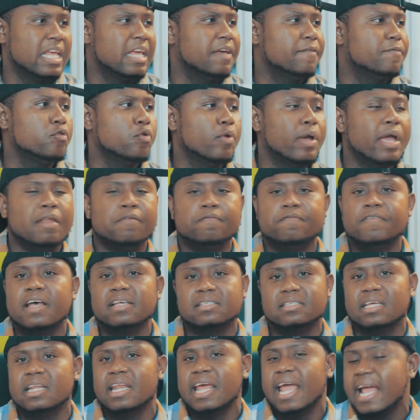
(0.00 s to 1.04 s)
If you
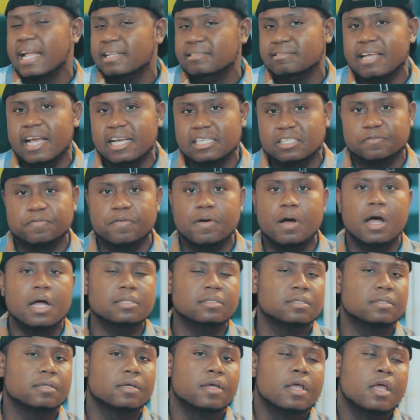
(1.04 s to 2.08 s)
invest in index
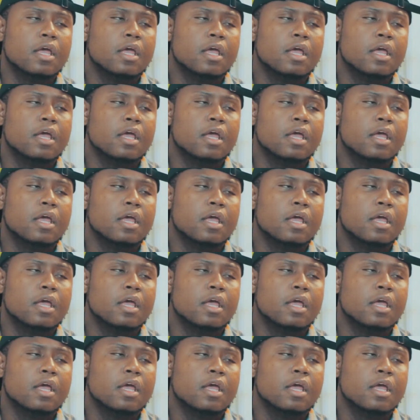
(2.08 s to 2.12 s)
funds,